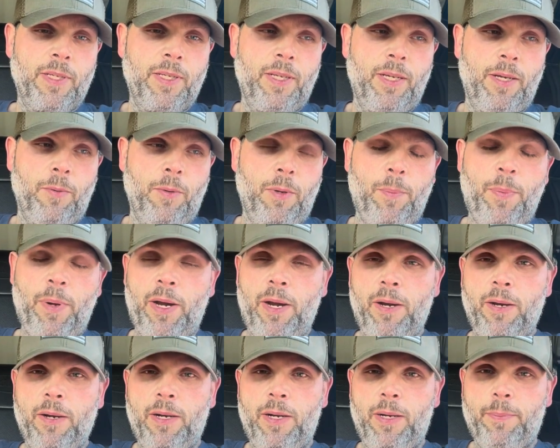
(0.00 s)

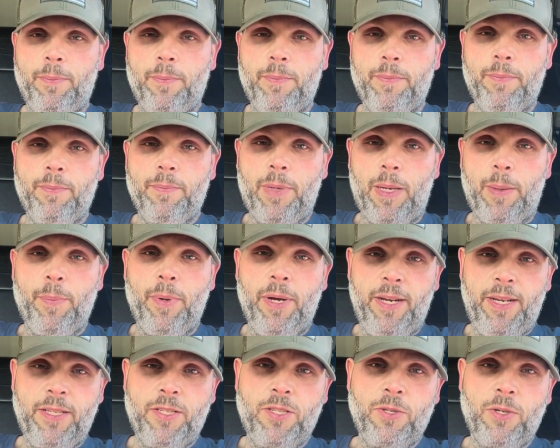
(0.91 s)
repair on my
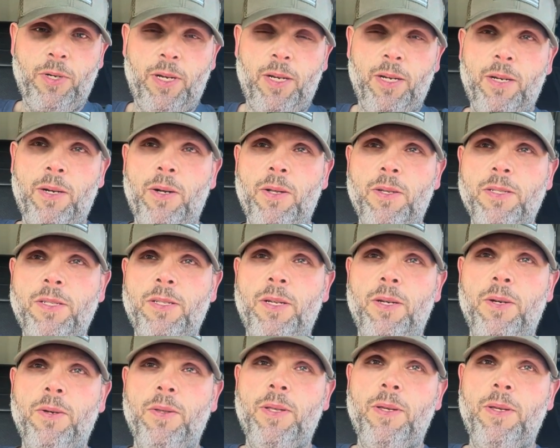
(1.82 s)
buddy's truck also